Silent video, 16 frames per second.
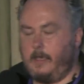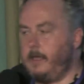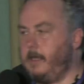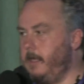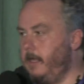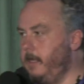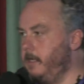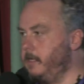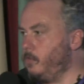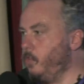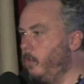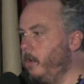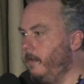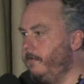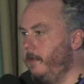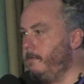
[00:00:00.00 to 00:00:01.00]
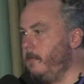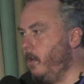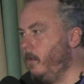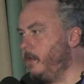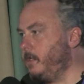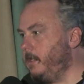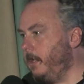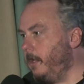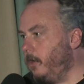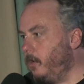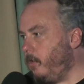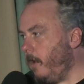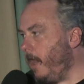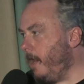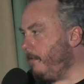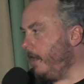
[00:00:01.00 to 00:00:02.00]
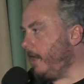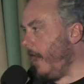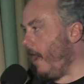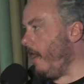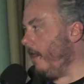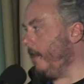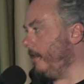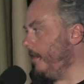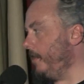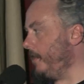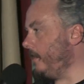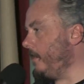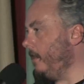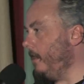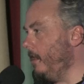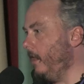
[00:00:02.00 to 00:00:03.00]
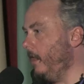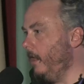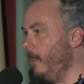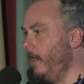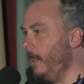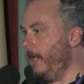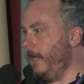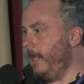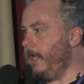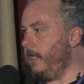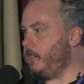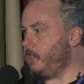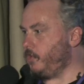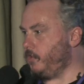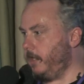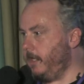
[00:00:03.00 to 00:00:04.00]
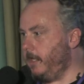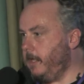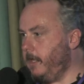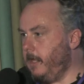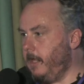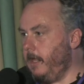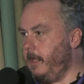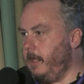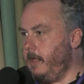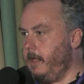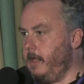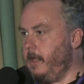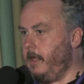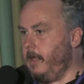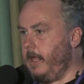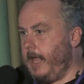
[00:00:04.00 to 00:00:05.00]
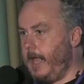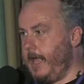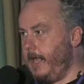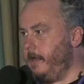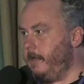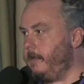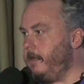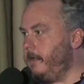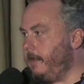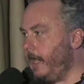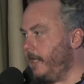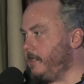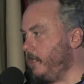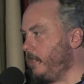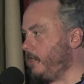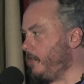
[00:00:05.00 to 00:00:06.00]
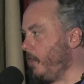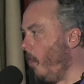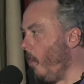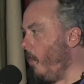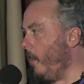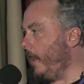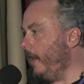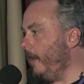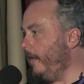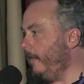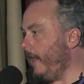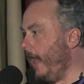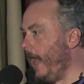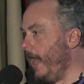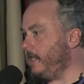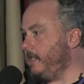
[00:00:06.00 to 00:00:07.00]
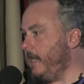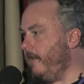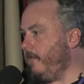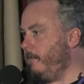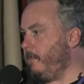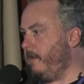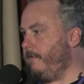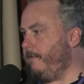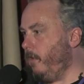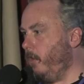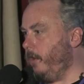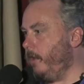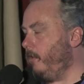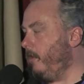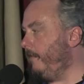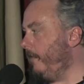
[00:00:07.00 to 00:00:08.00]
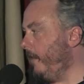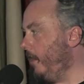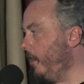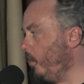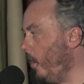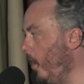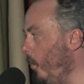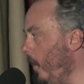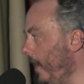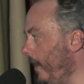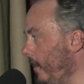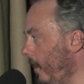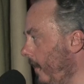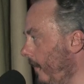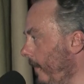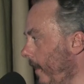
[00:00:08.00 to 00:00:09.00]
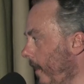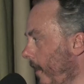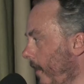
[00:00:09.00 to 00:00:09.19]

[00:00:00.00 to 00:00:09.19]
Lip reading: is one of the most incredible characters in history, and that's a story that has never been fully revealed what went on there.